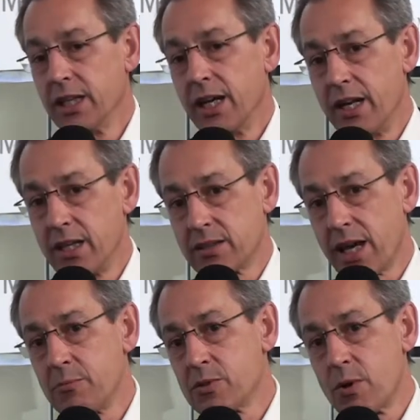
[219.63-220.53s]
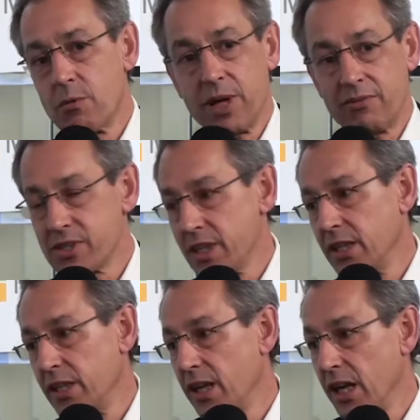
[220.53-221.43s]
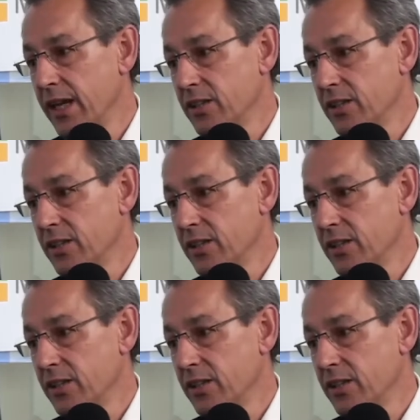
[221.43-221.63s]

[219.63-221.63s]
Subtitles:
And at times where we have a sunny day like